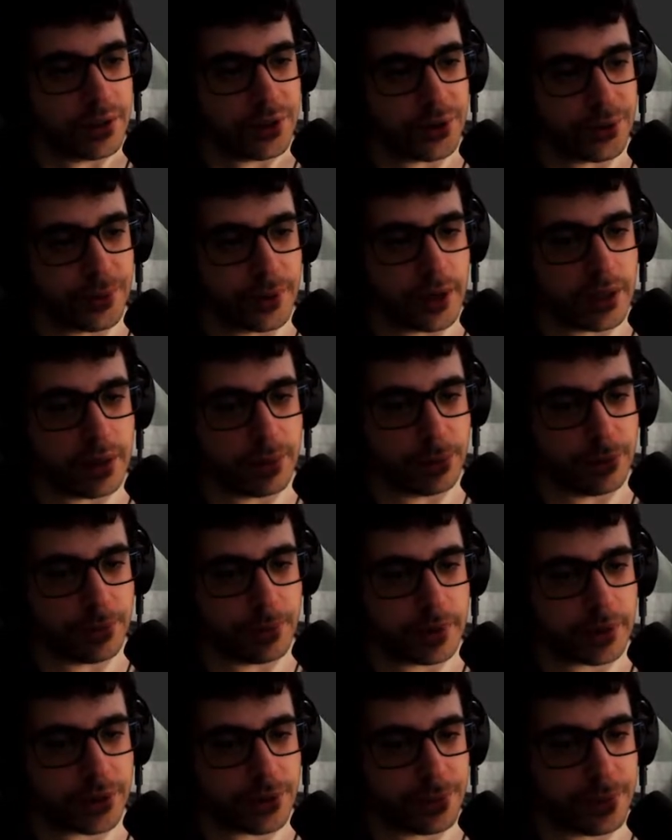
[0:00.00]
So, we need the
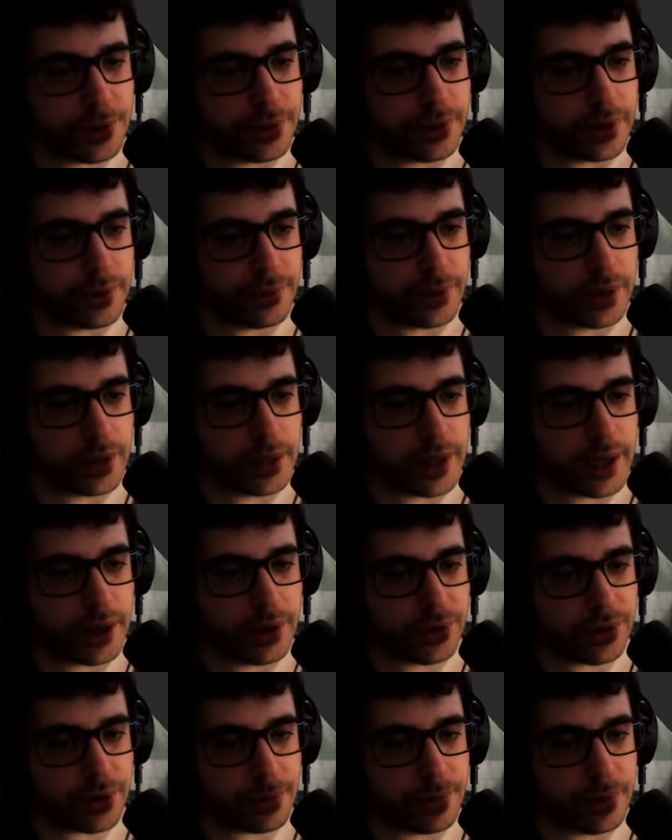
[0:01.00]
movement component, we need the
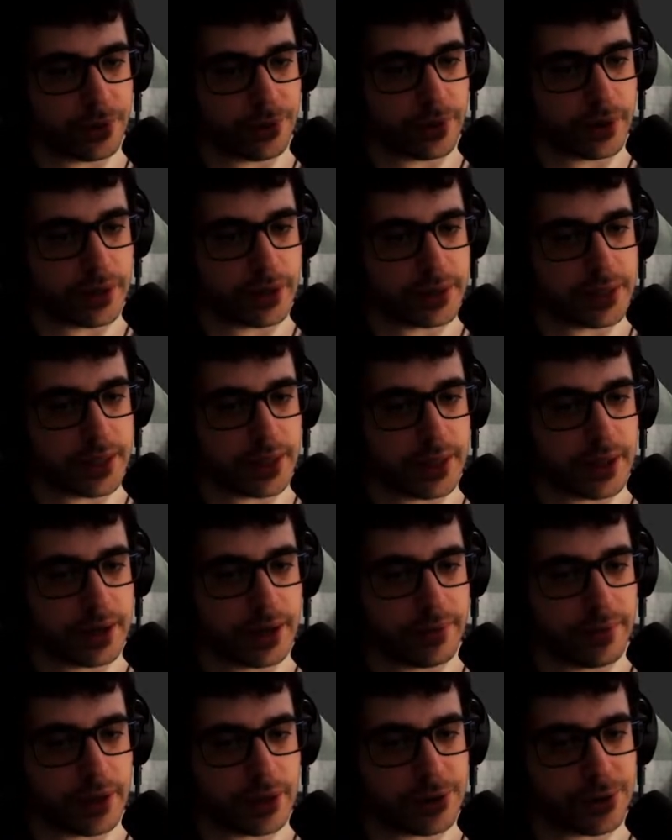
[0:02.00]
health component, and
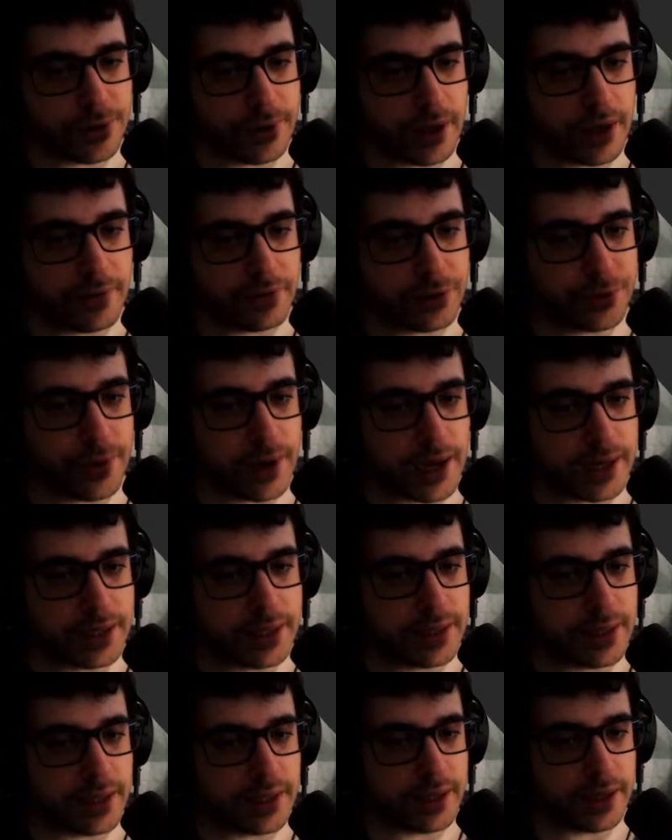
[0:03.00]
then eventually I have to add
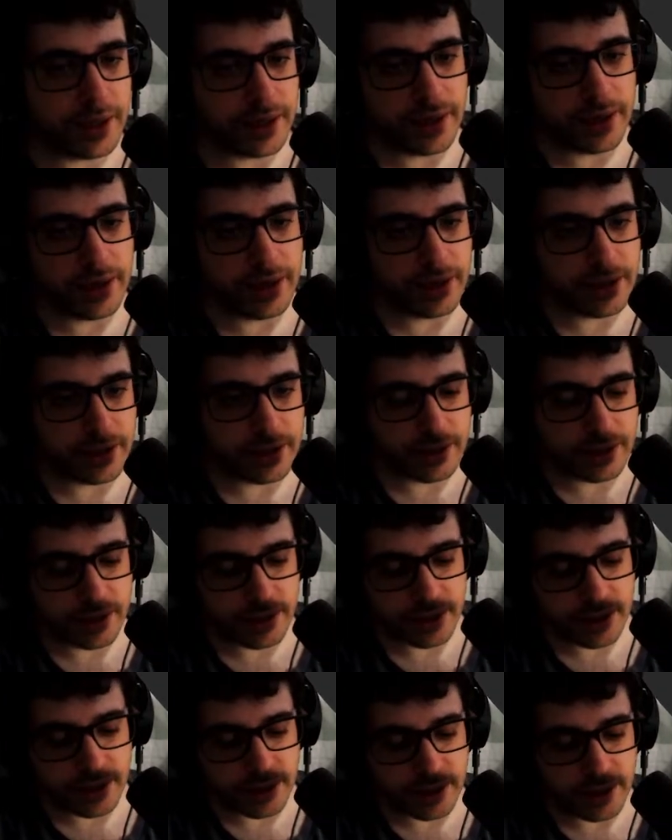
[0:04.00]

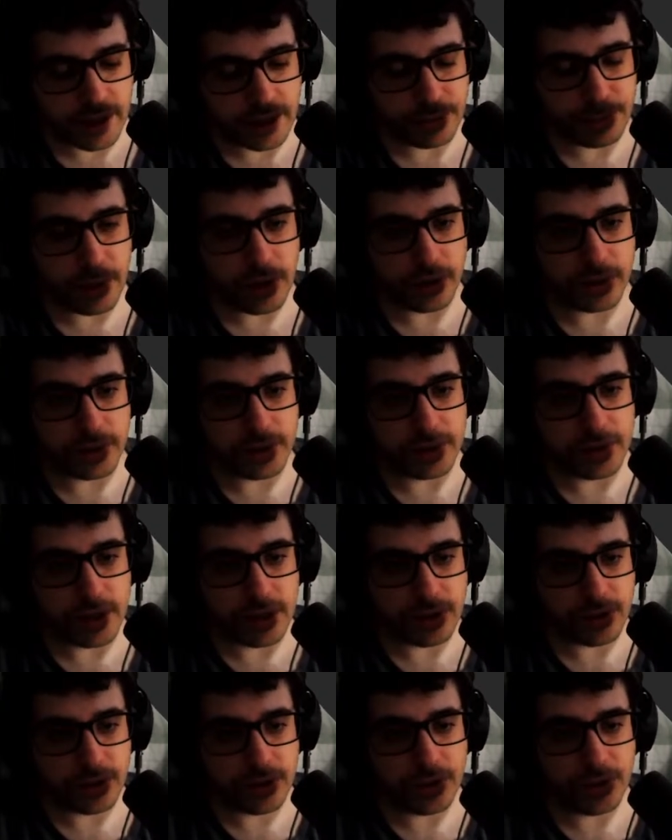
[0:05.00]
the hitbox and
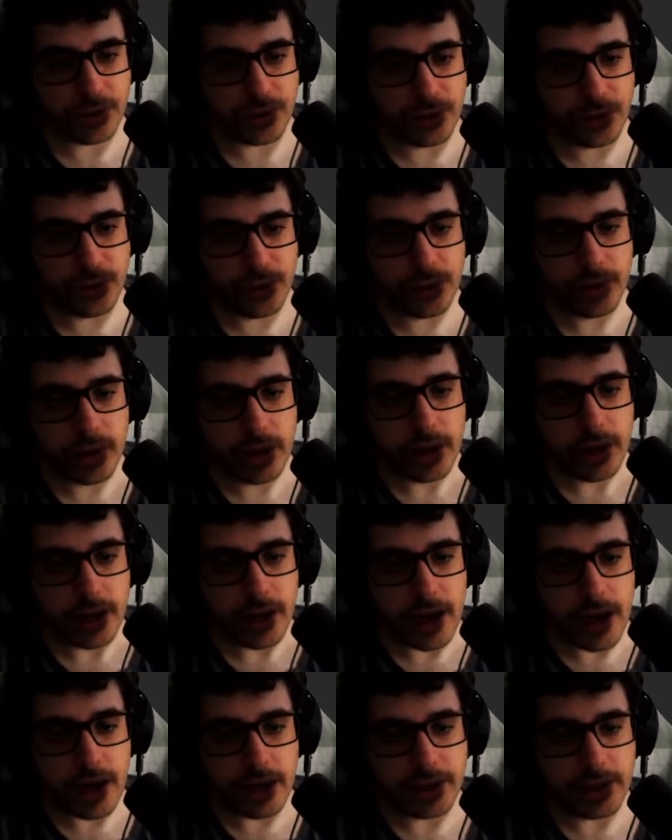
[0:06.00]
such. To do,
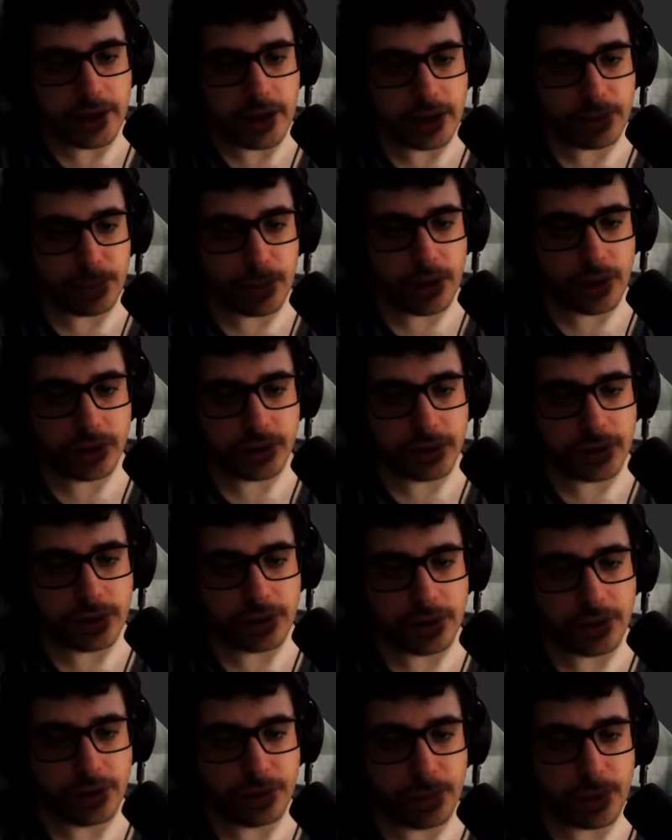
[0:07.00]
add the hitbox
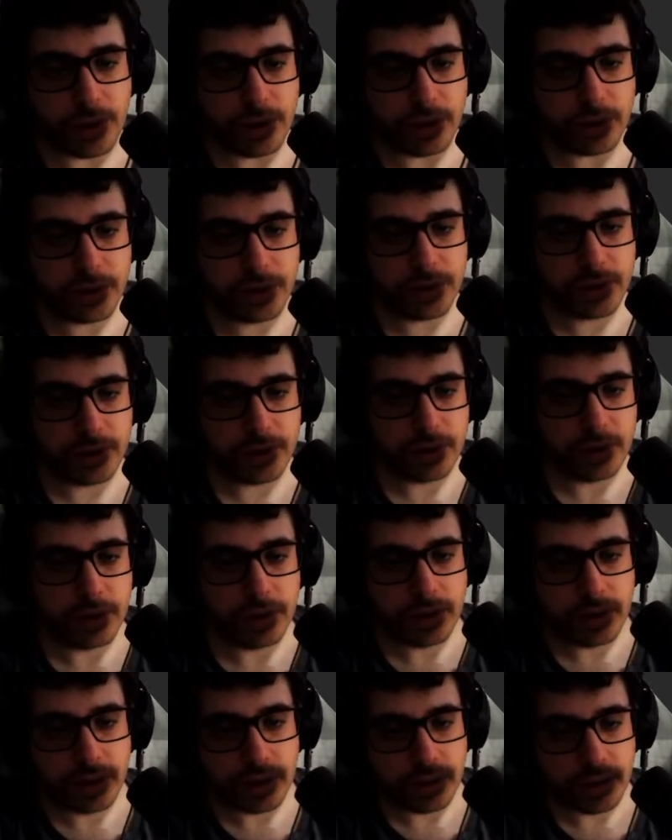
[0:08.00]
and hurtbox.
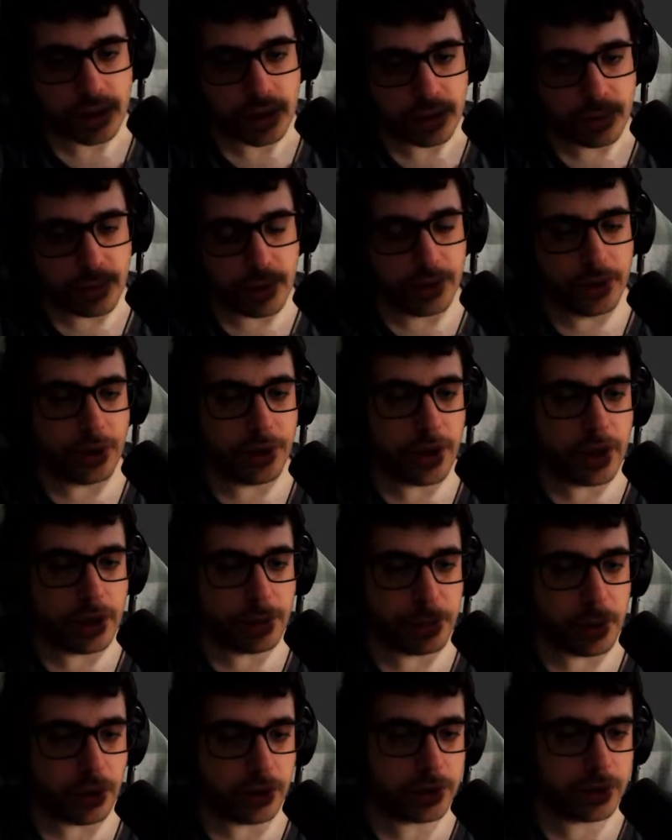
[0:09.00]
Well, not
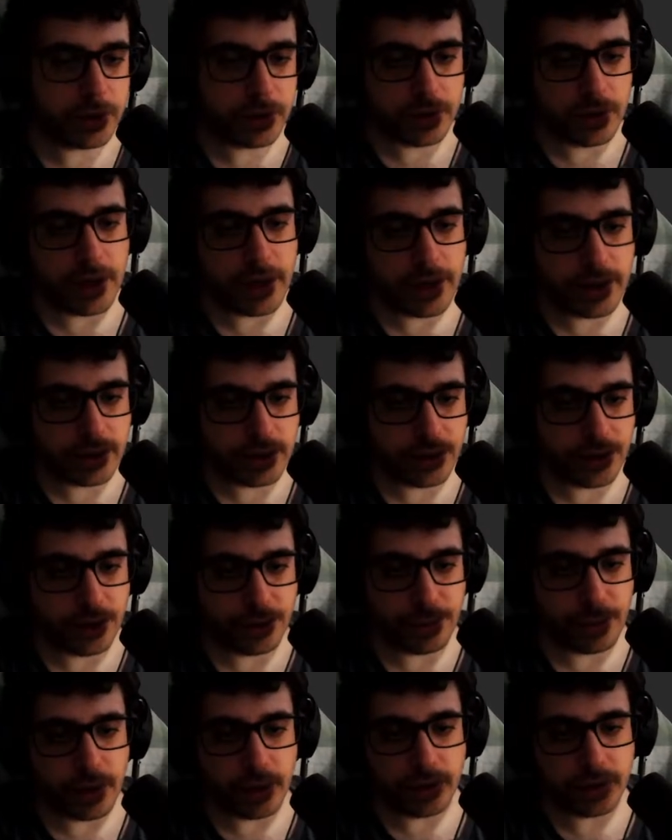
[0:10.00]
hitbox, add
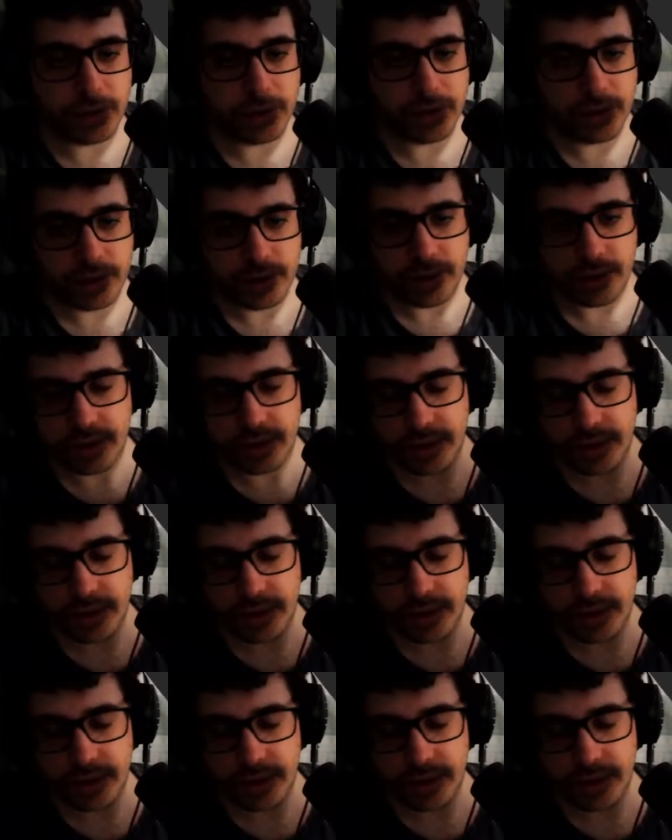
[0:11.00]
hurtbox.